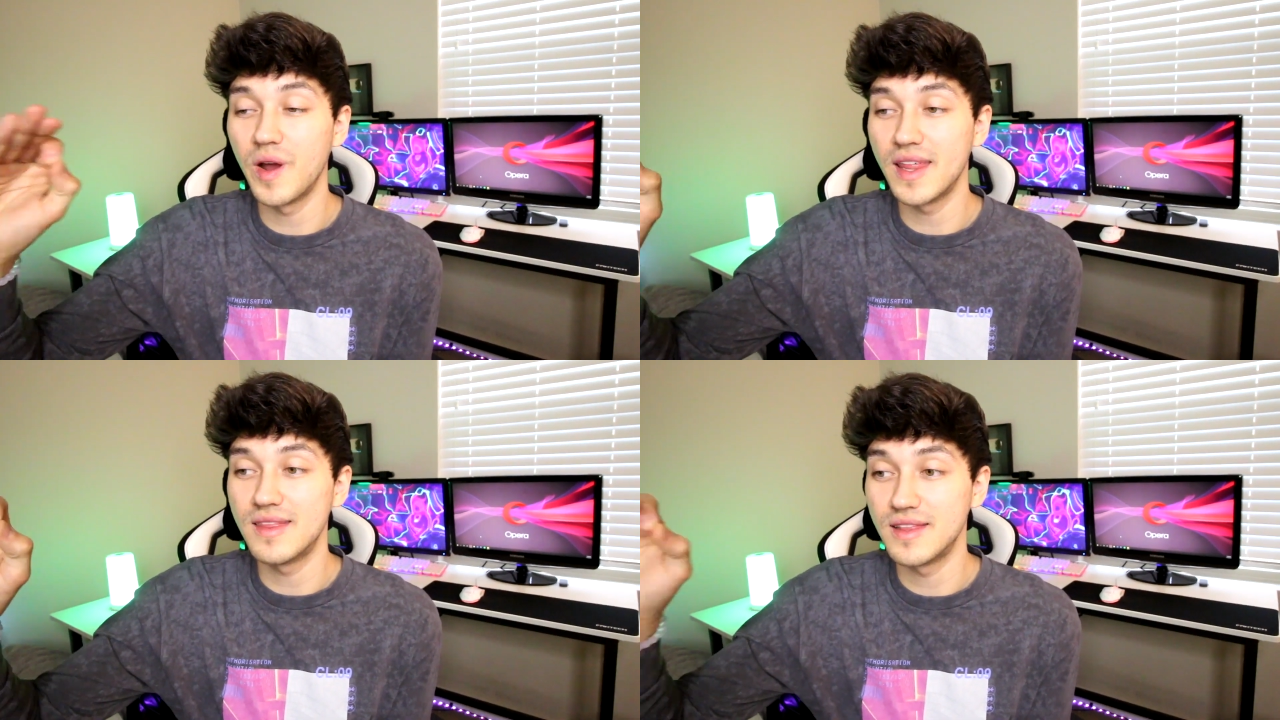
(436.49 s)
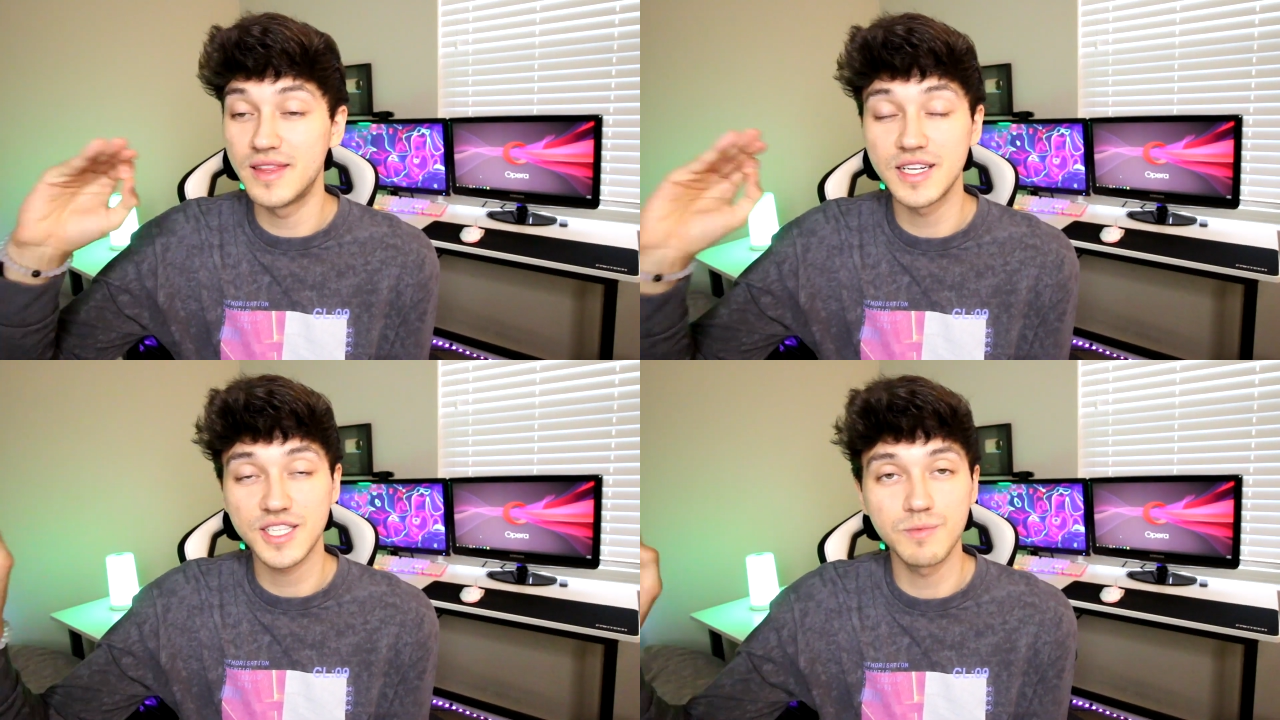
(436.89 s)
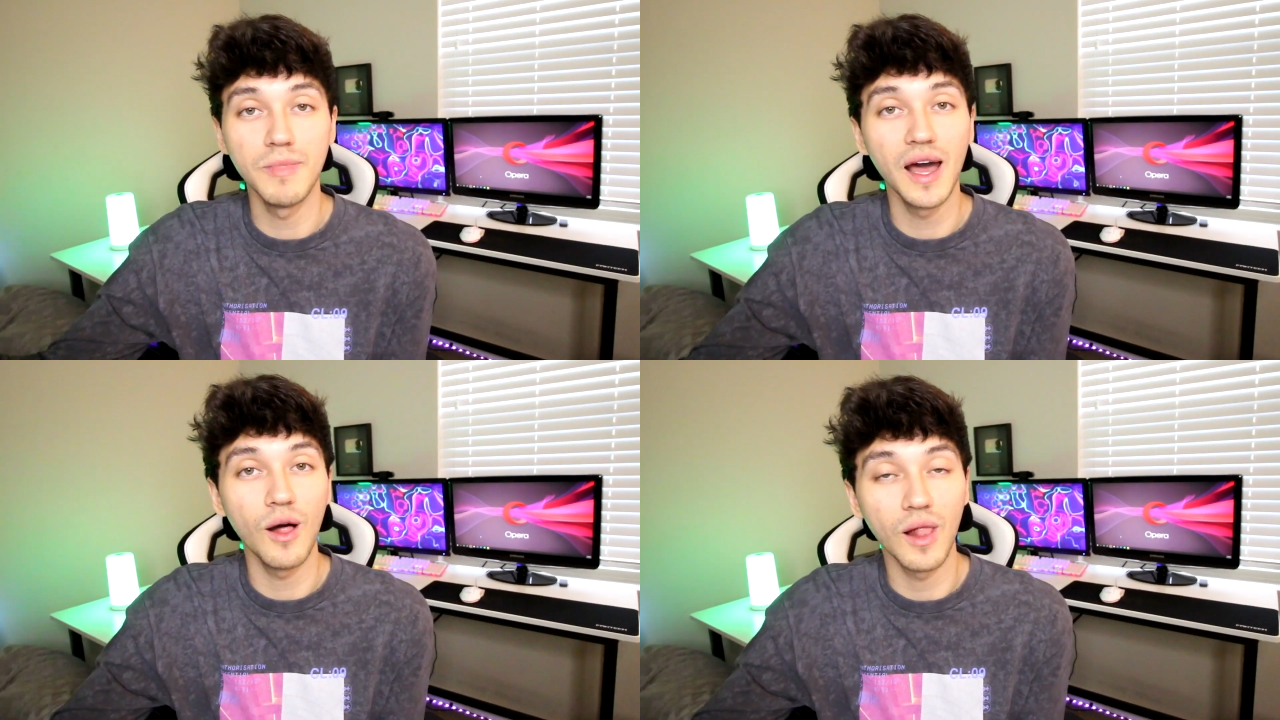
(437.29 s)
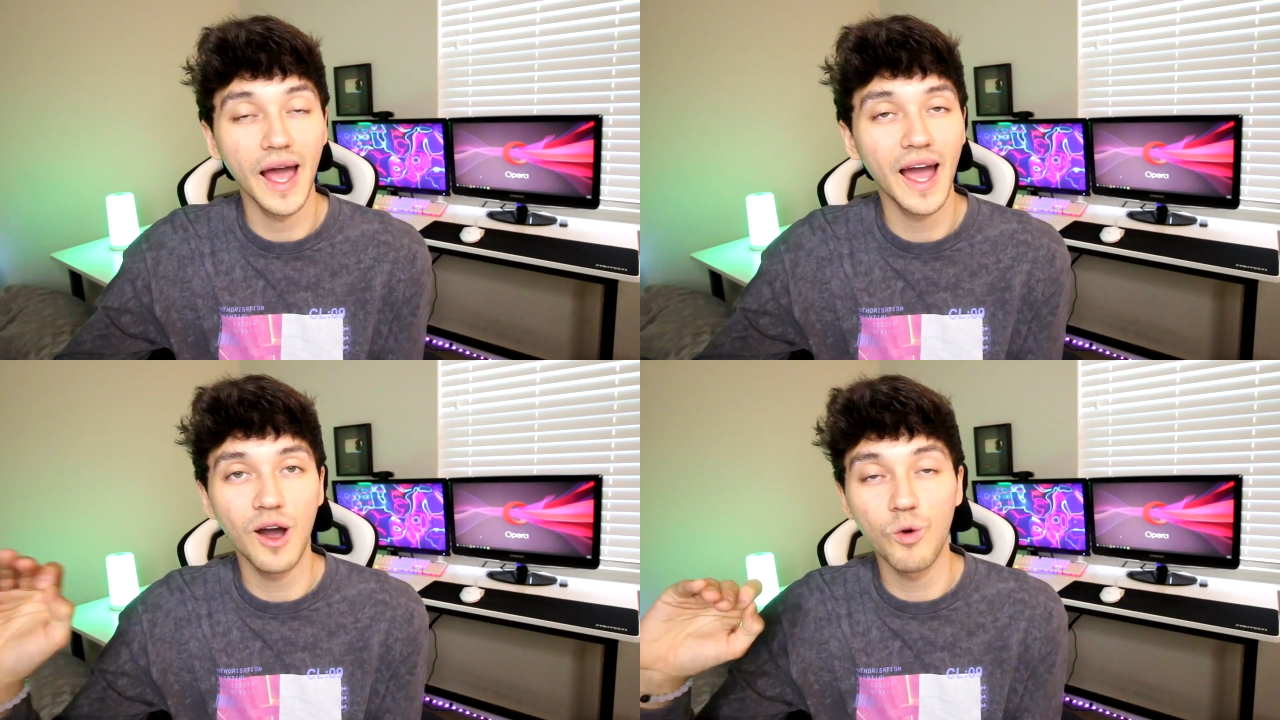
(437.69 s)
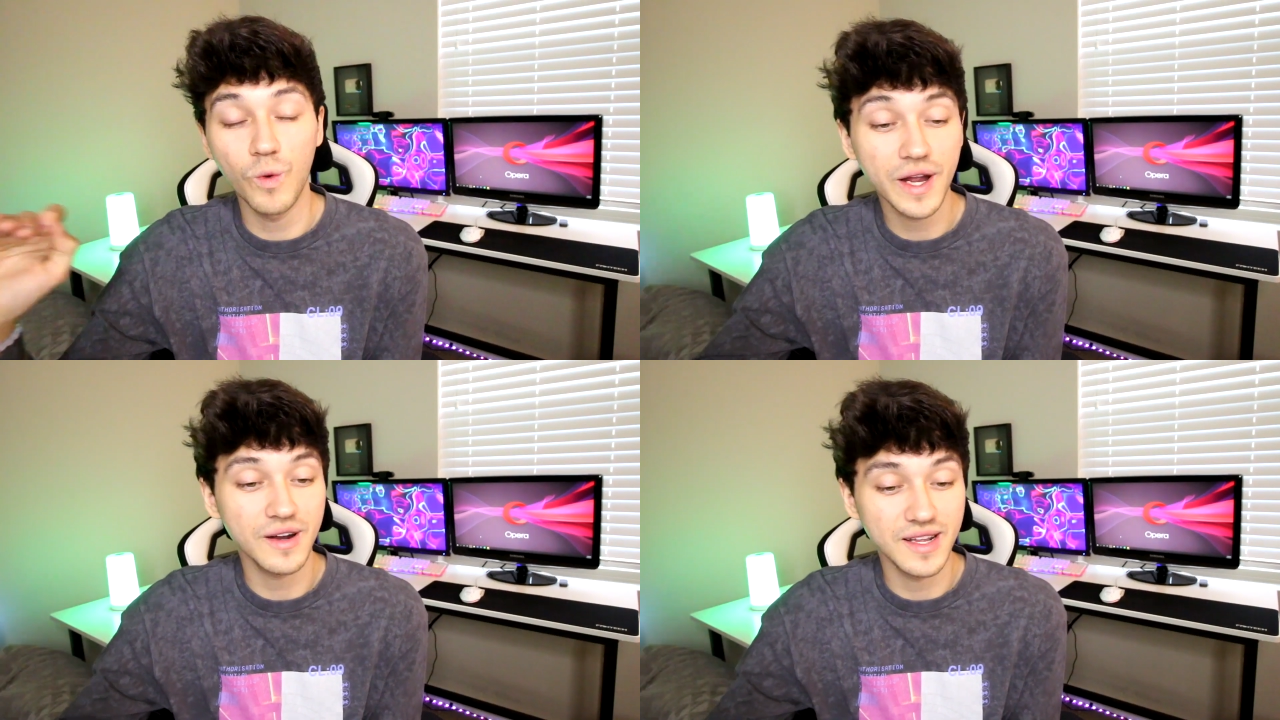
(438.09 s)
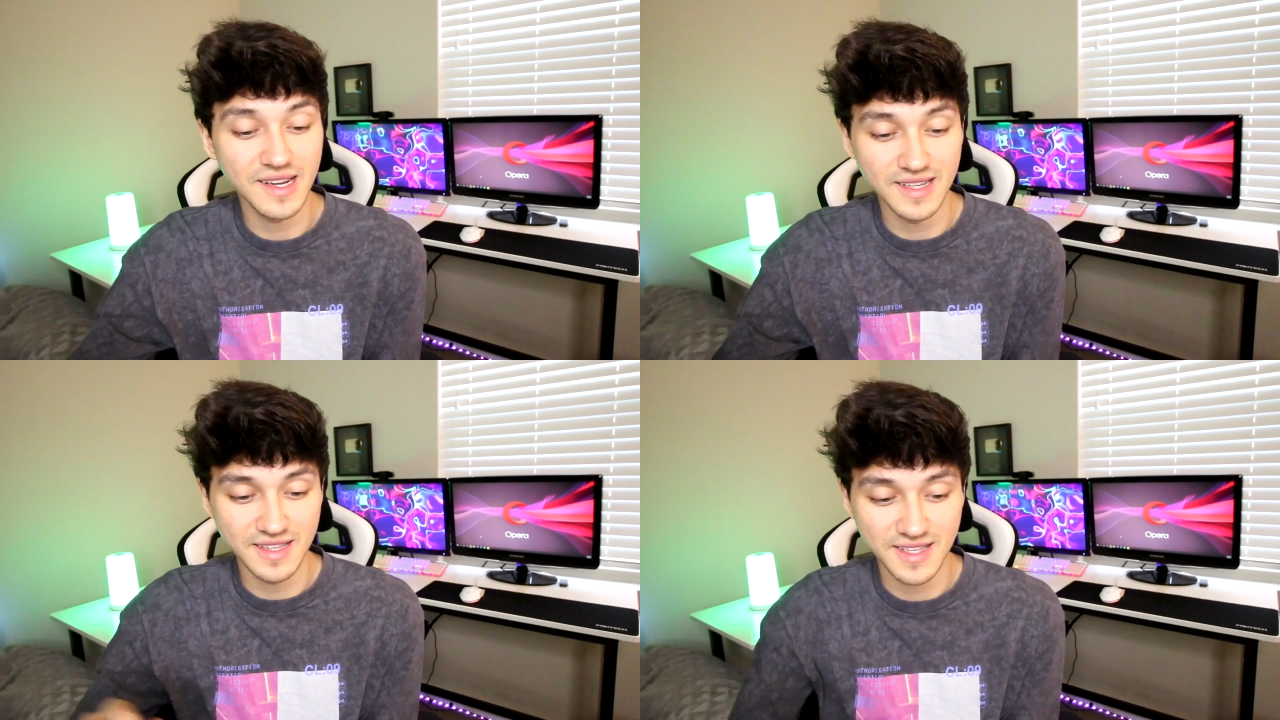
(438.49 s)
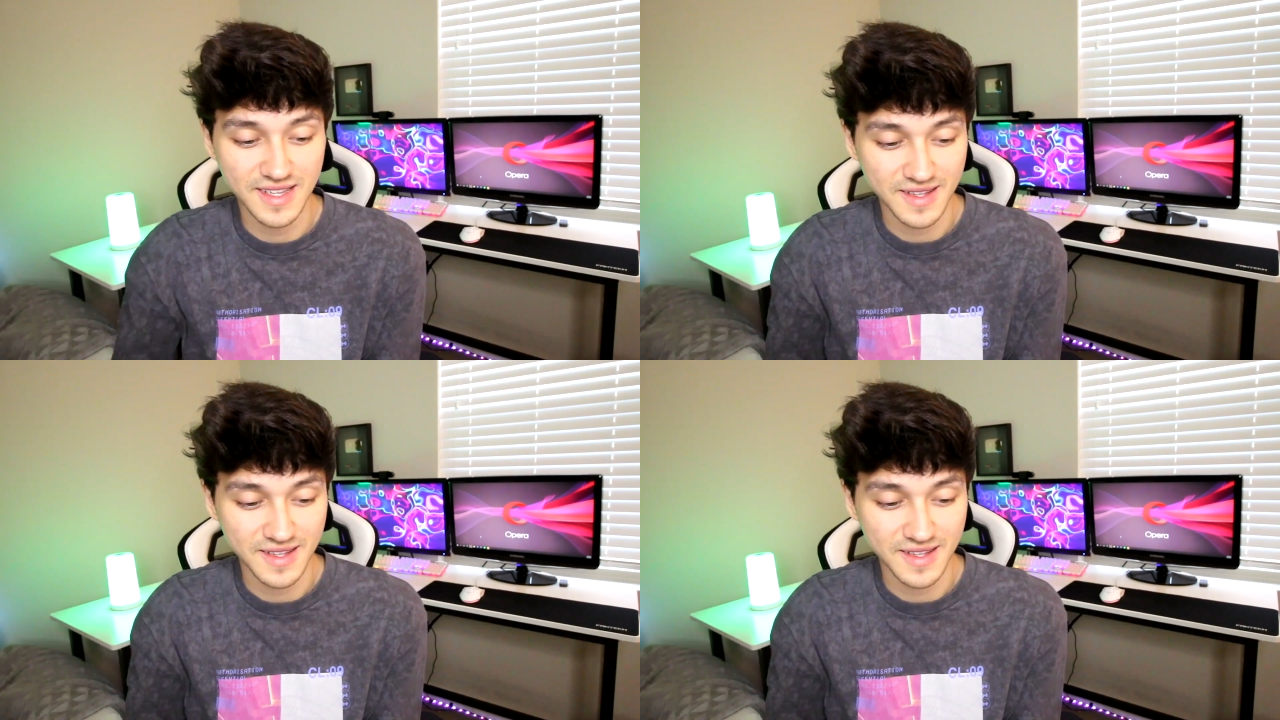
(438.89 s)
with the smell, how weird it is.